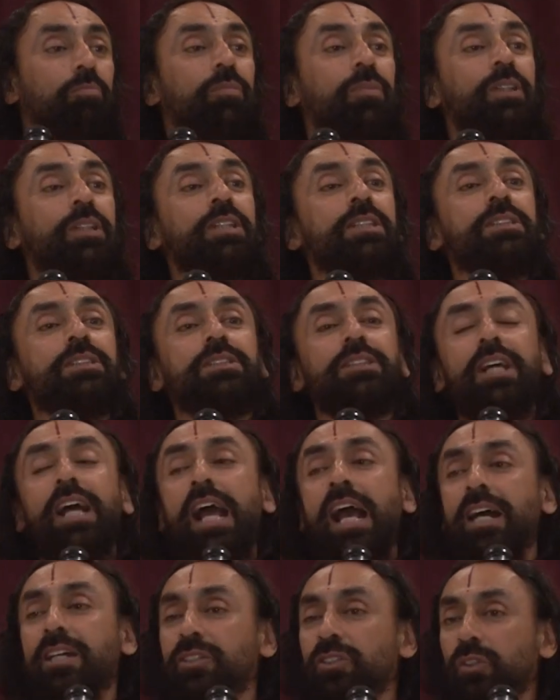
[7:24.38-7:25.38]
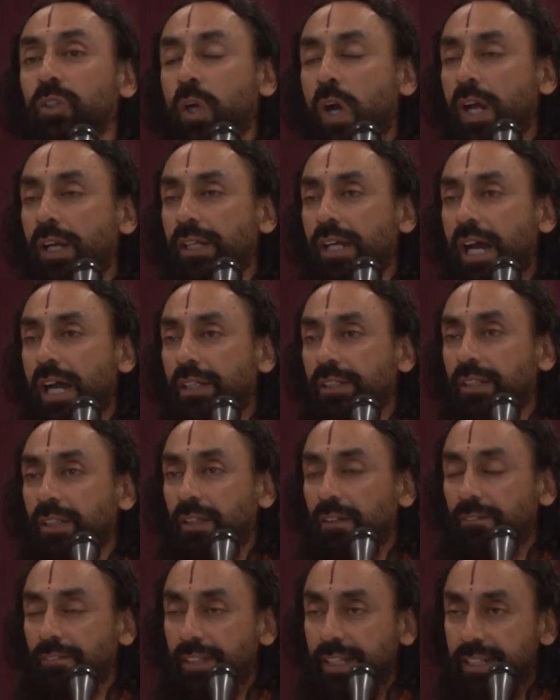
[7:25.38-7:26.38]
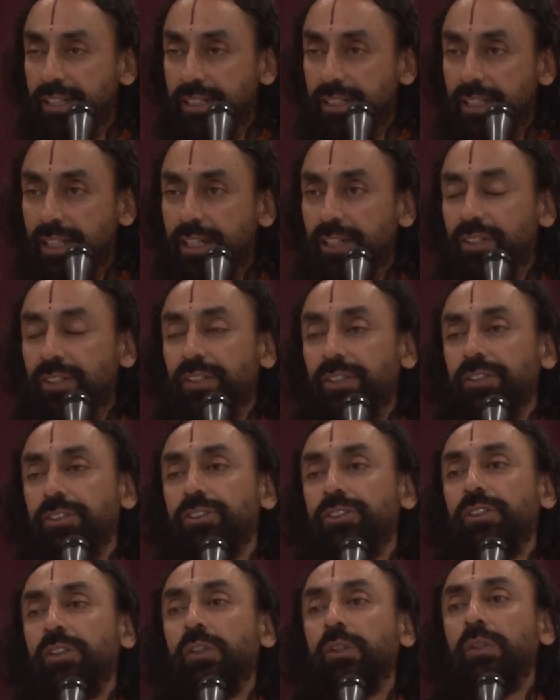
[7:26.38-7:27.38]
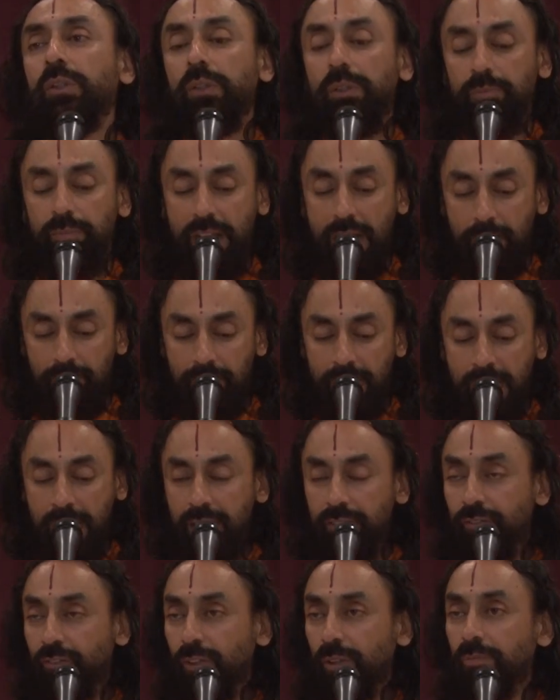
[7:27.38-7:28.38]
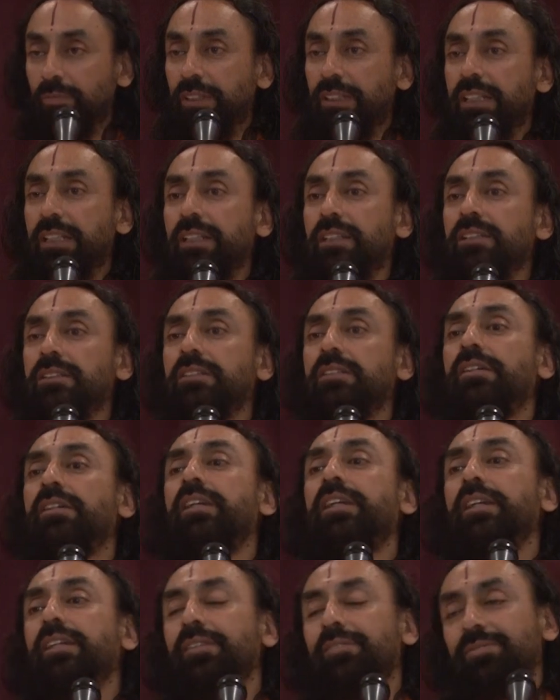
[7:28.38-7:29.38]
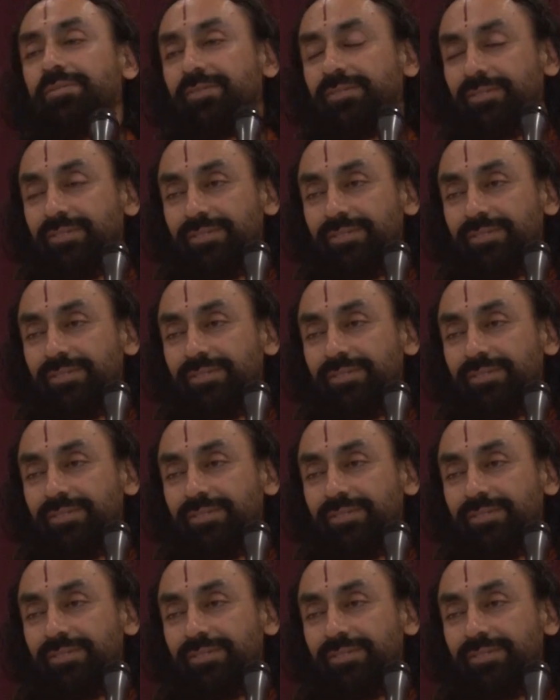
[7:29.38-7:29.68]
This has got other variations, apart from these three.